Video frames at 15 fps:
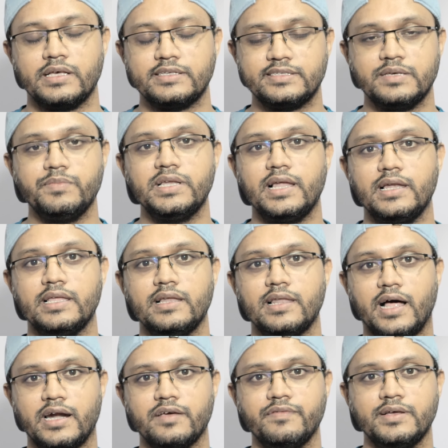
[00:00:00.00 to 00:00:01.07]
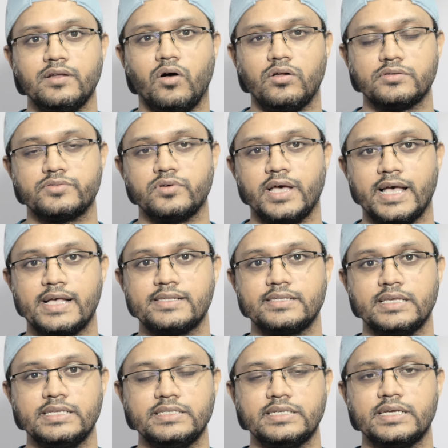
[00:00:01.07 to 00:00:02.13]
Similarly, Laravel also
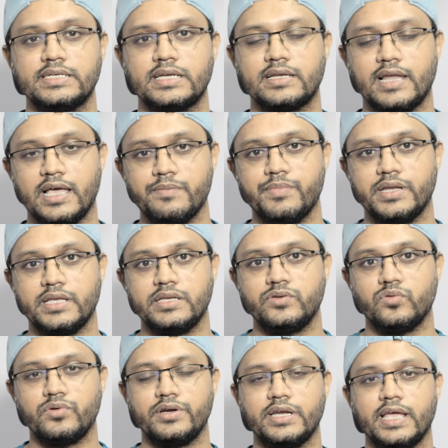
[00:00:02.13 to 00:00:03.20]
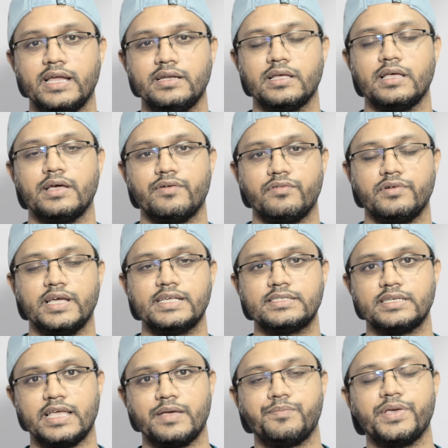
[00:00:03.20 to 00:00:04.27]
has integrated library to create
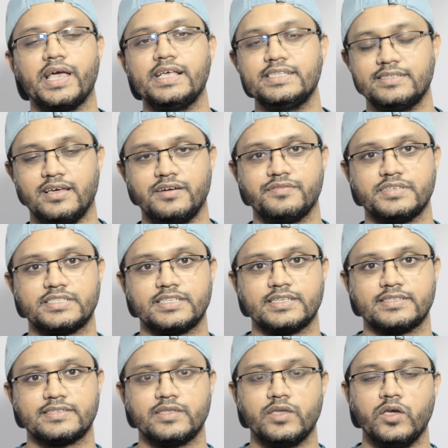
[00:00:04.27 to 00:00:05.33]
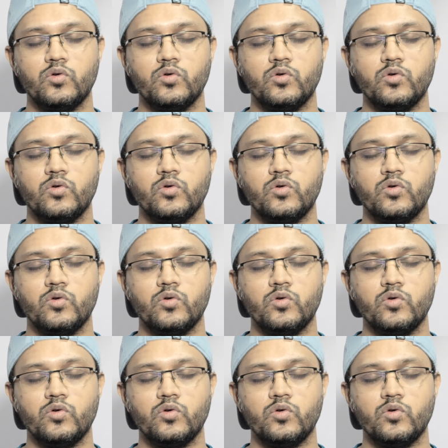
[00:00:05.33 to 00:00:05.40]
REST API services.